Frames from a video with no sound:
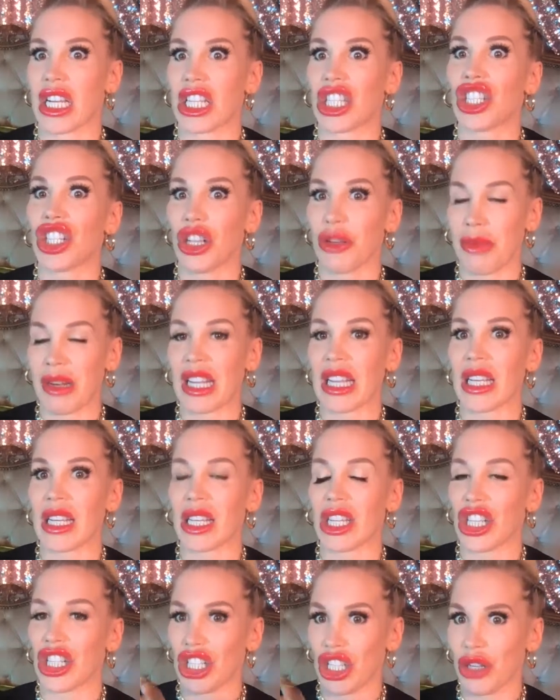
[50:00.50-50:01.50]
It's too many,
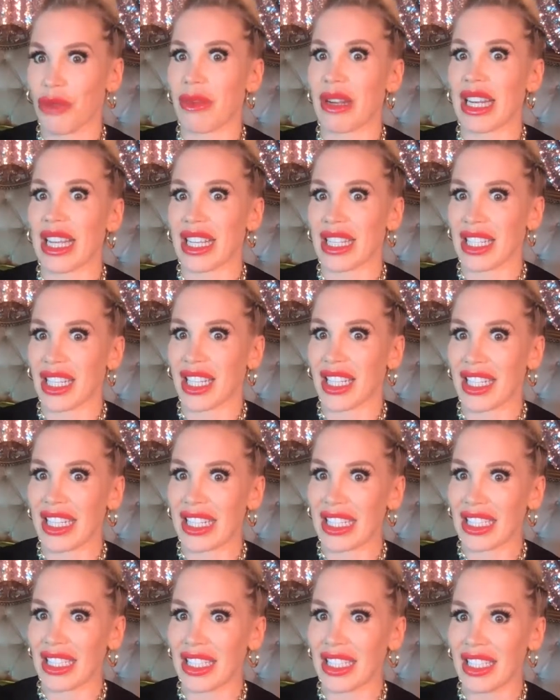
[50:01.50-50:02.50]
you're too many,
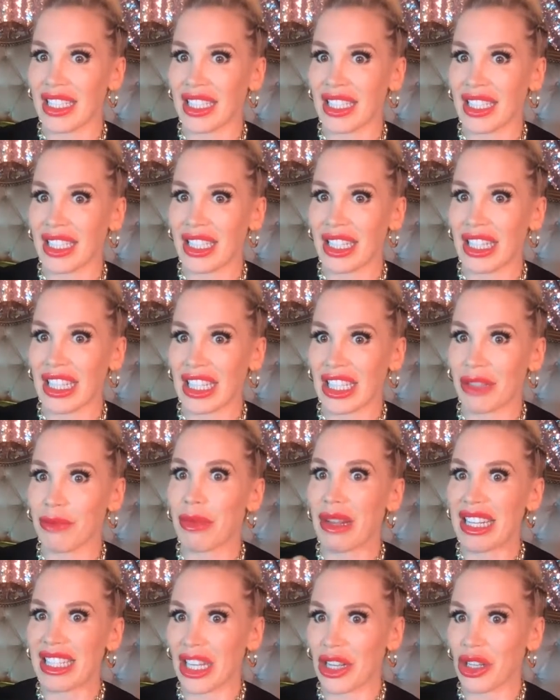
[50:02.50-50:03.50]
darling.
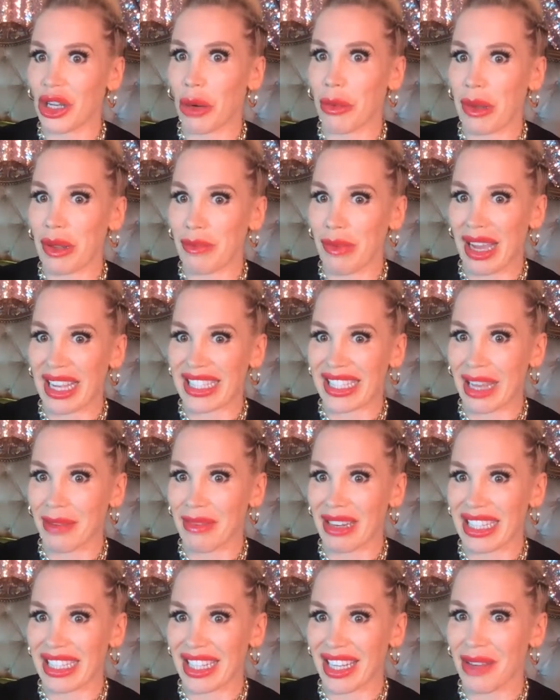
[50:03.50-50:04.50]
Please don't copy and paste that
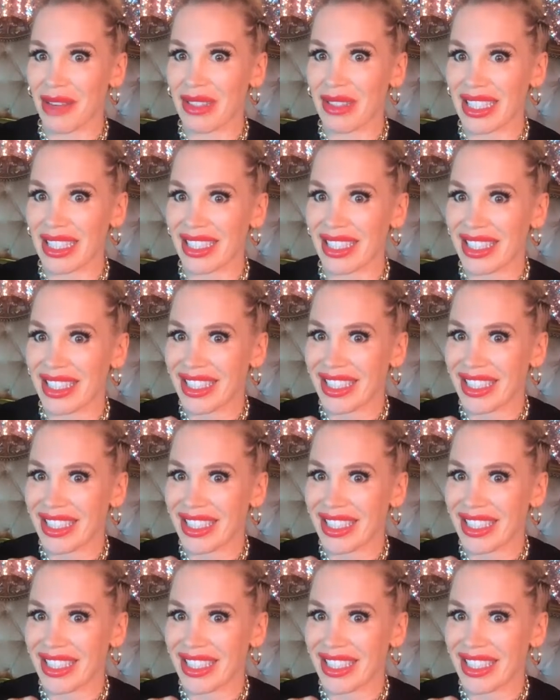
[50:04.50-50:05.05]
many times.